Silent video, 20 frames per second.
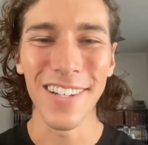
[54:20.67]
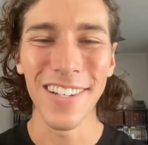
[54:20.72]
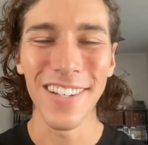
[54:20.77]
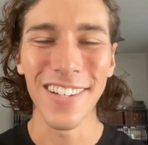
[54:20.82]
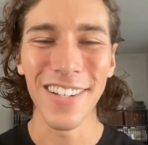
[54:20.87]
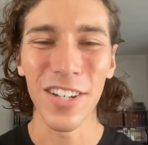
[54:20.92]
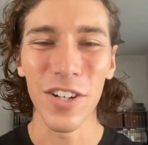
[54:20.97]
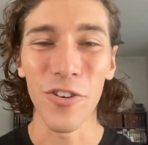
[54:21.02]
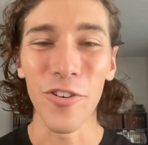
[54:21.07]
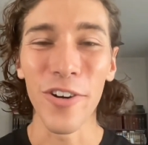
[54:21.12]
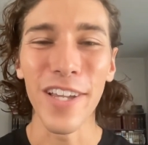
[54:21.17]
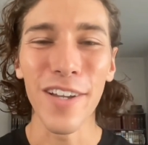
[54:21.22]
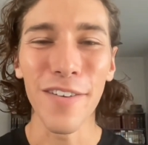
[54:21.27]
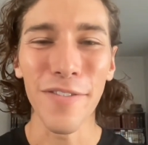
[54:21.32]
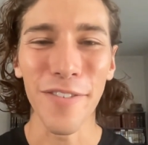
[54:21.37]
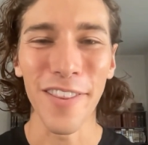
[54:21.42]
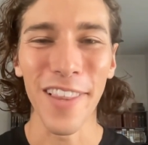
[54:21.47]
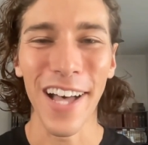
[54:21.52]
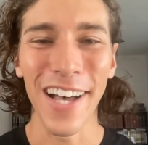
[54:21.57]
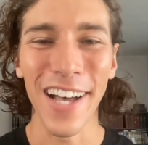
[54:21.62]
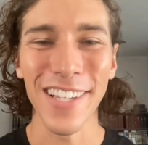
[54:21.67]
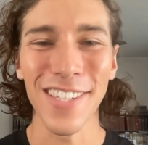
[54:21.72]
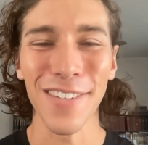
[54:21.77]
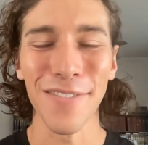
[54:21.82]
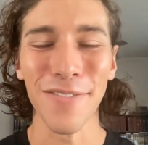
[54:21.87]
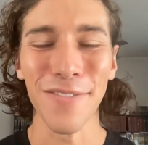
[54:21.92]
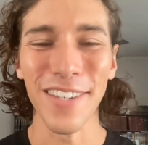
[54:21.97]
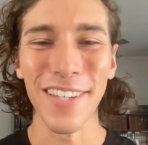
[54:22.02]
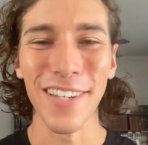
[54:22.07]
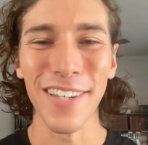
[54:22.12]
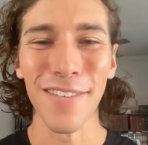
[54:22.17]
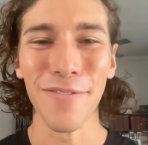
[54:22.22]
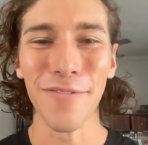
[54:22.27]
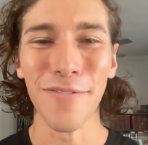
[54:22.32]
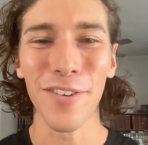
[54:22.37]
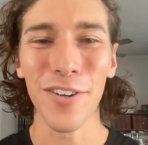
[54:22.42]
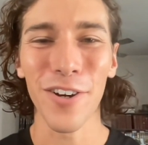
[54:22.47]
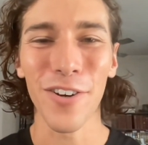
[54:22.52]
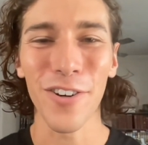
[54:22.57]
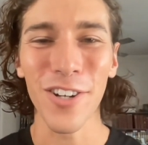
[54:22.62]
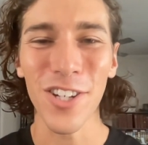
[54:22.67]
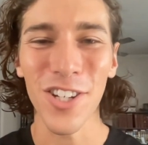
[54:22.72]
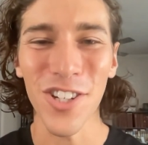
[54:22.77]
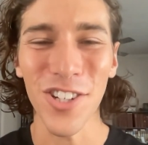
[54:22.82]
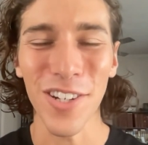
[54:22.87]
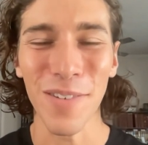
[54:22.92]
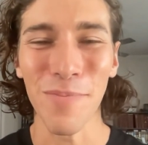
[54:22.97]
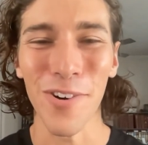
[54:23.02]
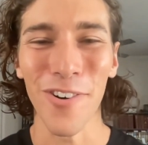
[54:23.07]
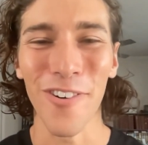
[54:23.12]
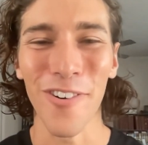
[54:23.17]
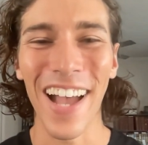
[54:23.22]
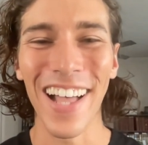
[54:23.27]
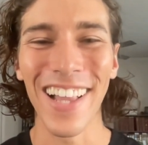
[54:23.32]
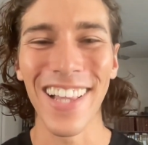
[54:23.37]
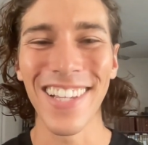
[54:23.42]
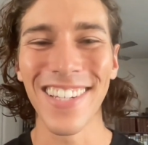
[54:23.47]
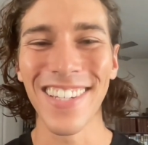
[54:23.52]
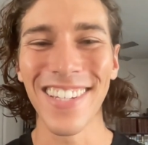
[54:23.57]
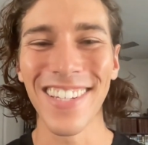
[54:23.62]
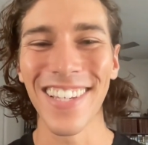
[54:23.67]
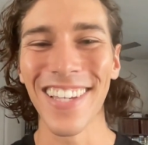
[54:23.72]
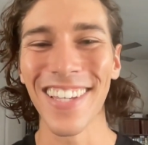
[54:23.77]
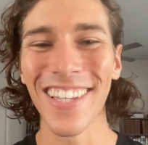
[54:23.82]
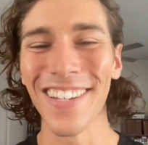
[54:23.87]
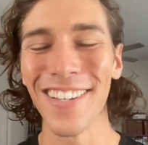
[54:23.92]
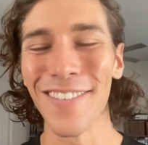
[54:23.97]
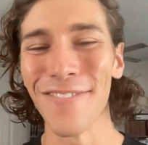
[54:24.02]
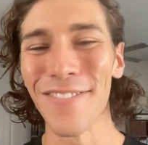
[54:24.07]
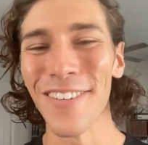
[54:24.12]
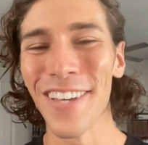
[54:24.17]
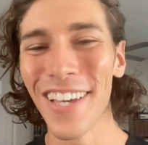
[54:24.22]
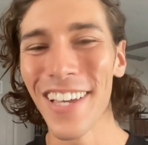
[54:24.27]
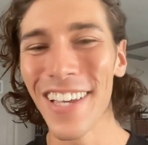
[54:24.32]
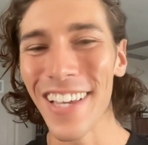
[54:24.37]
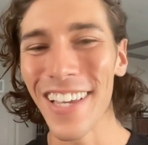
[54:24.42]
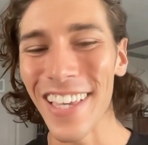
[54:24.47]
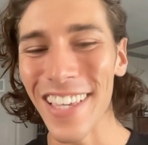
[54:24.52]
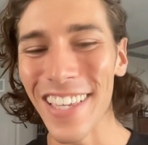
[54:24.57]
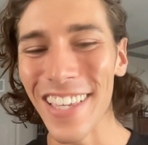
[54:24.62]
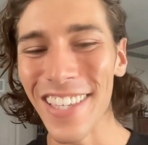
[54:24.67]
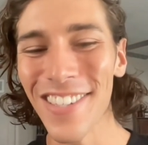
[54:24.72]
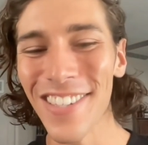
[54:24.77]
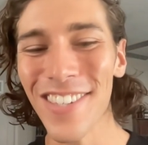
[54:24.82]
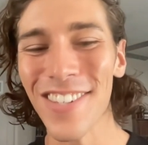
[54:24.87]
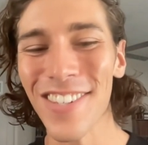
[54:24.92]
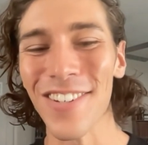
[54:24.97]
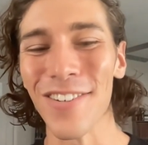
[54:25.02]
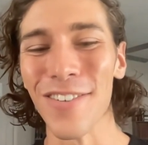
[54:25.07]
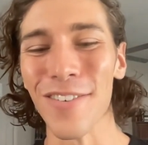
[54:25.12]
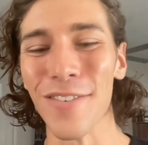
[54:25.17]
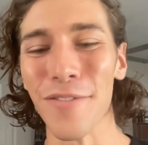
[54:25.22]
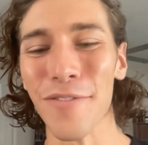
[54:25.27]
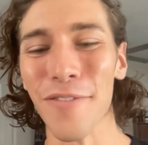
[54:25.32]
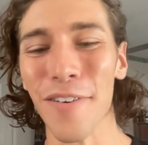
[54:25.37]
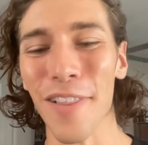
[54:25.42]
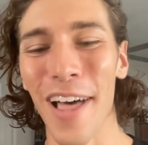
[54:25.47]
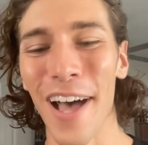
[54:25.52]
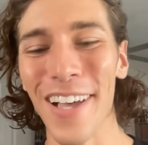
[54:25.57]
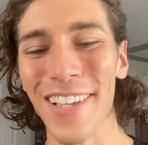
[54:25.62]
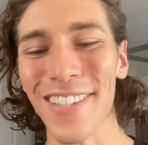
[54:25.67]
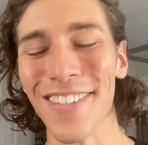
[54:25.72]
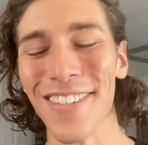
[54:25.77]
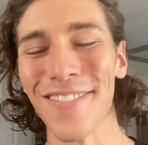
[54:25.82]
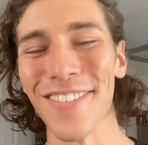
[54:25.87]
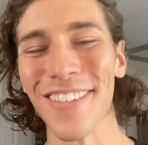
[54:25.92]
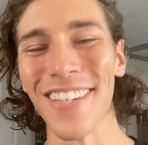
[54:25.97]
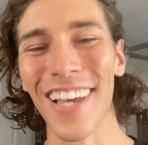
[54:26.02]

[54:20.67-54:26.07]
Greek philosophy, of Christian morality, and of Eastern philosophy.